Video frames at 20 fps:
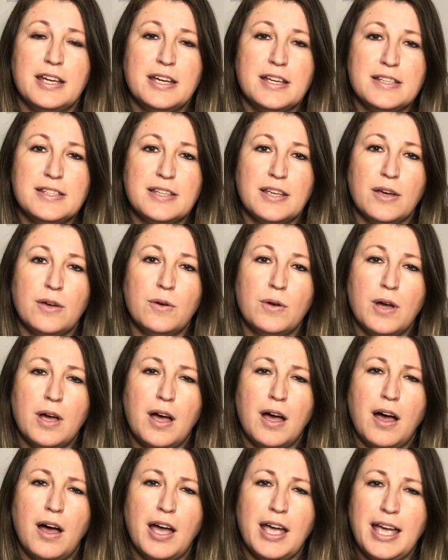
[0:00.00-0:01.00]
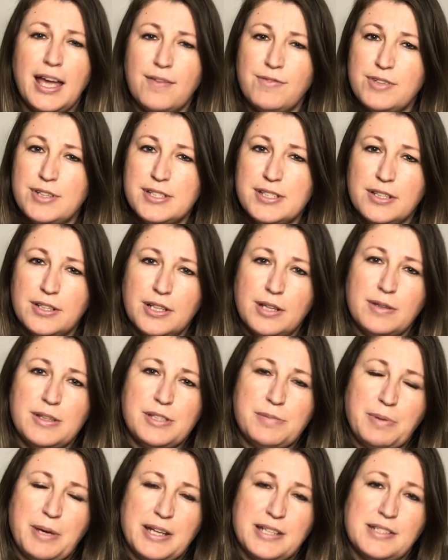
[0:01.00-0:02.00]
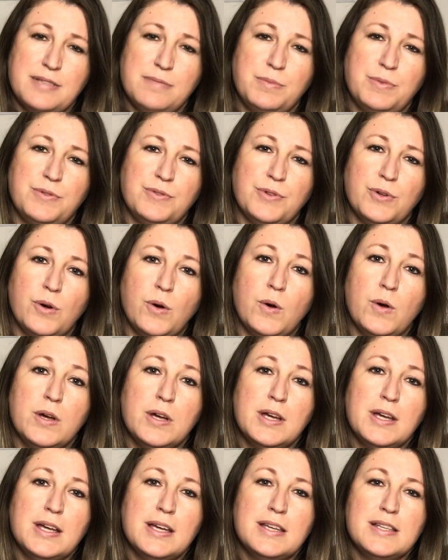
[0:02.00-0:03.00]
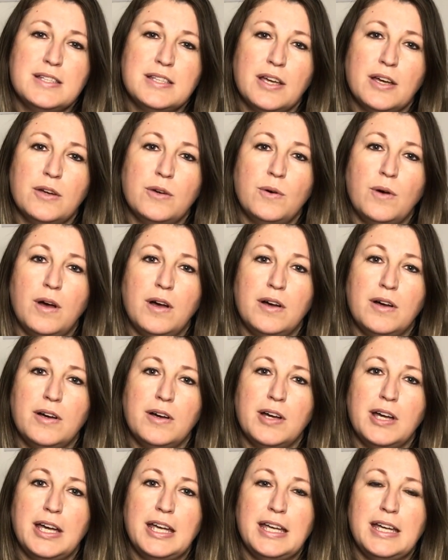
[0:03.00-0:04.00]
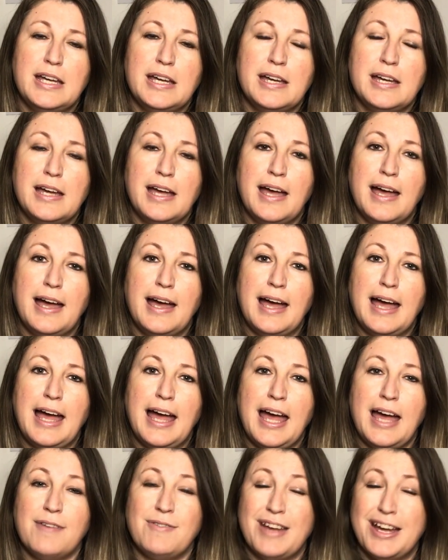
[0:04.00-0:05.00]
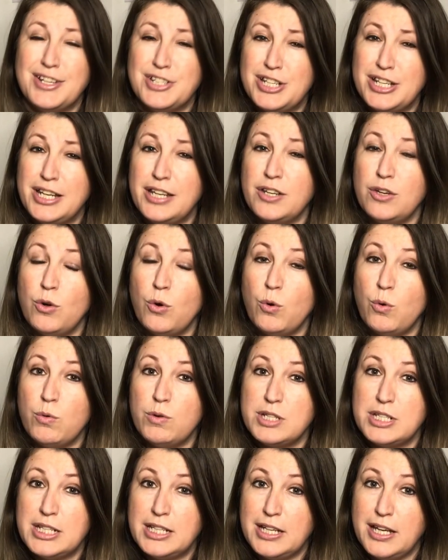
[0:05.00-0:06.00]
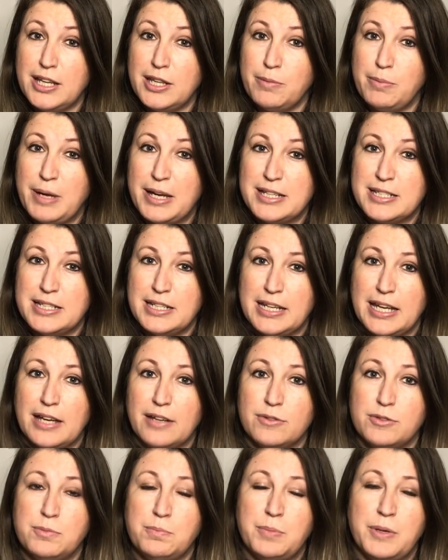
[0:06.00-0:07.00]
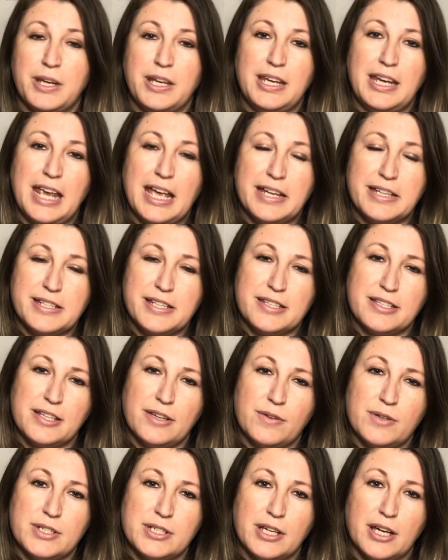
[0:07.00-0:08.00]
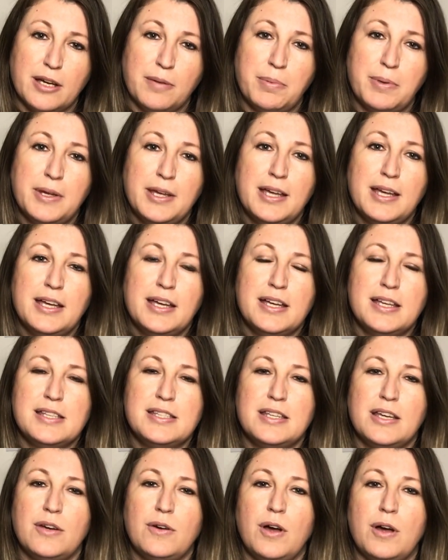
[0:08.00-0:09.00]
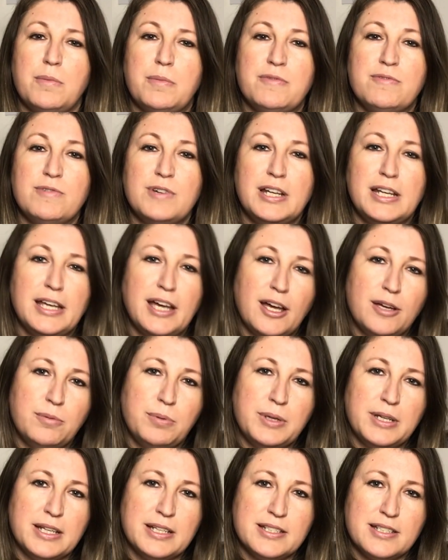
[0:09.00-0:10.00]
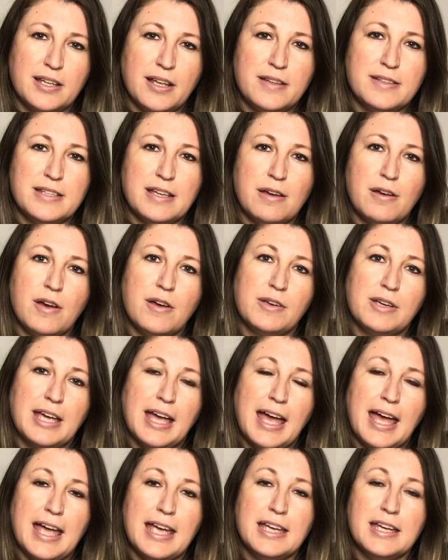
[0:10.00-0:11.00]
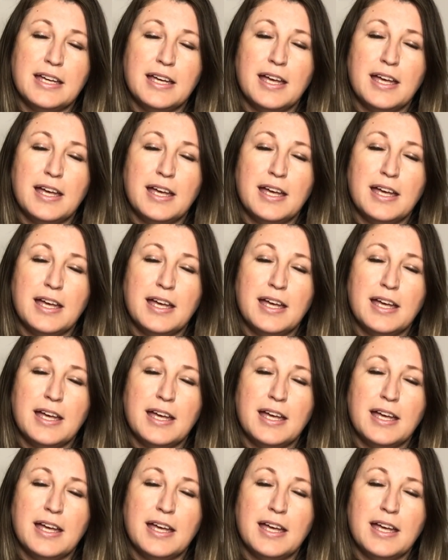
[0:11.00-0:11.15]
So I haven't sewn up this pattern before, so I have actually already cut the pattern out but yet to sew it up, so I'm really hoping it turns out okay.